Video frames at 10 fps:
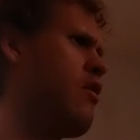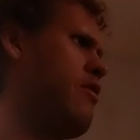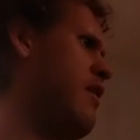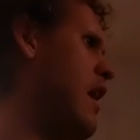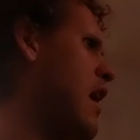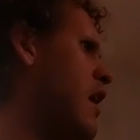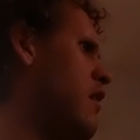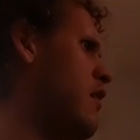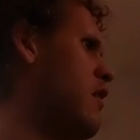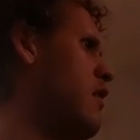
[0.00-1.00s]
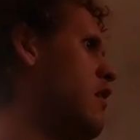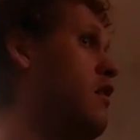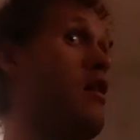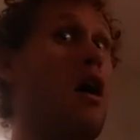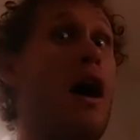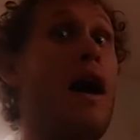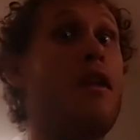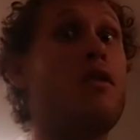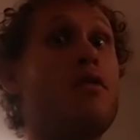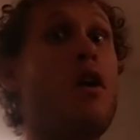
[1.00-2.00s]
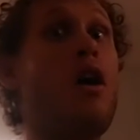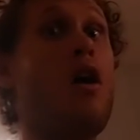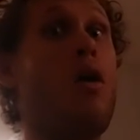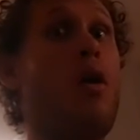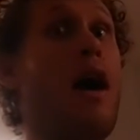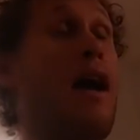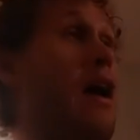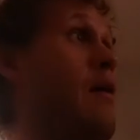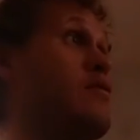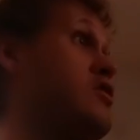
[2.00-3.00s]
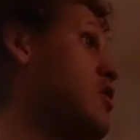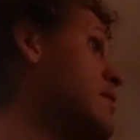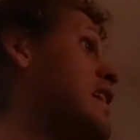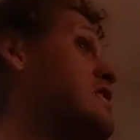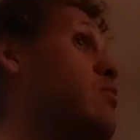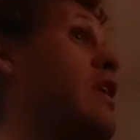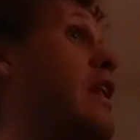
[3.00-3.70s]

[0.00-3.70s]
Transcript: then I don't know. I'm assuming that's what